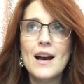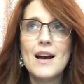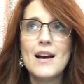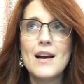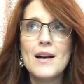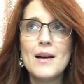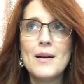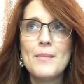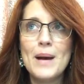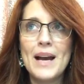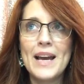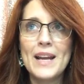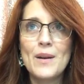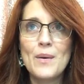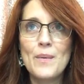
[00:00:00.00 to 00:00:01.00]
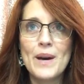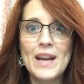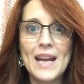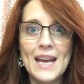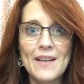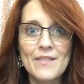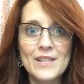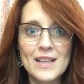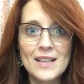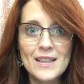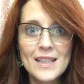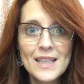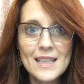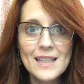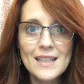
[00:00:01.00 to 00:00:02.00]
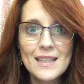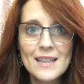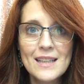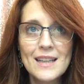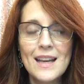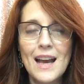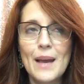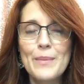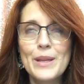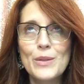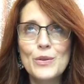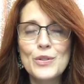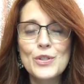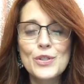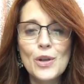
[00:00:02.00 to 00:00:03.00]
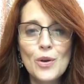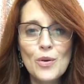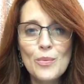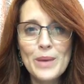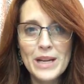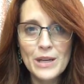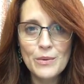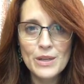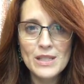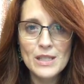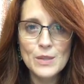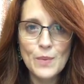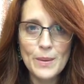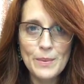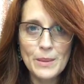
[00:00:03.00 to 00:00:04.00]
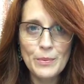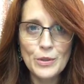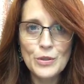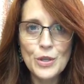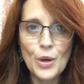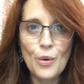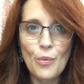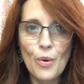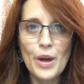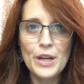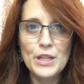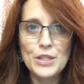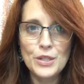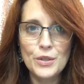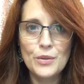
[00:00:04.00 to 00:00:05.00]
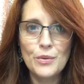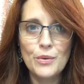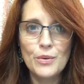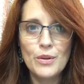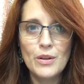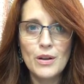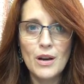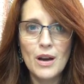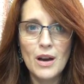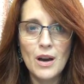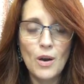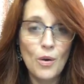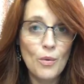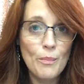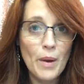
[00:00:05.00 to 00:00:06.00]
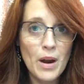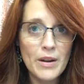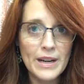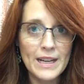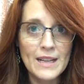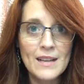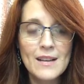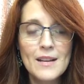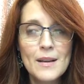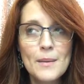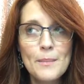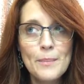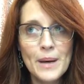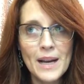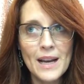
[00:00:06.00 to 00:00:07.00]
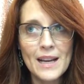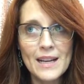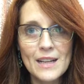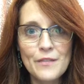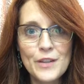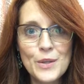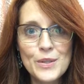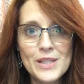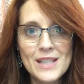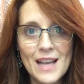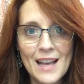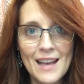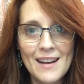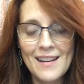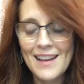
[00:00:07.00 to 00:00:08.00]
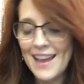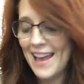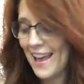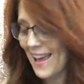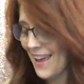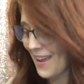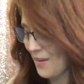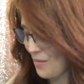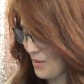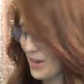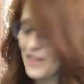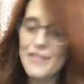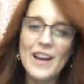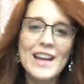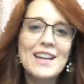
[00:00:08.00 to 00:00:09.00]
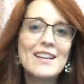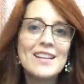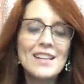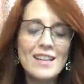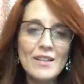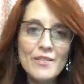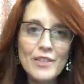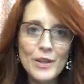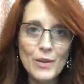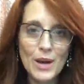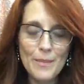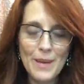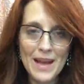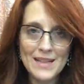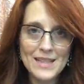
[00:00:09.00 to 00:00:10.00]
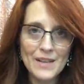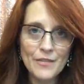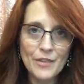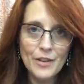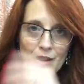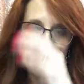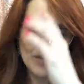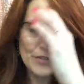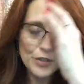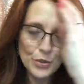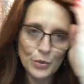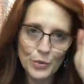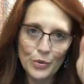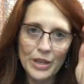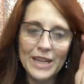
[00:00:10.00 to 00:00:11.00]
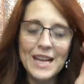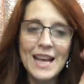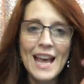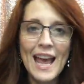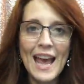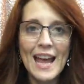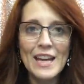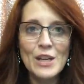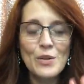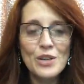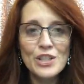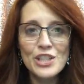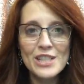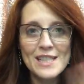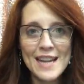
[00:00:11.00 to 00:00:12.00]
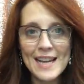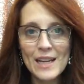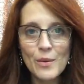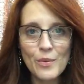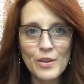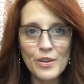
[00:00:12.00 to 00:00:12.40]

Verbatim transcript: I don't want to have to clean. I mean, there's so many reasons why people don't want to do a home party. But if you said, hey, what if I could give you a basket full of jewelry and you could just take it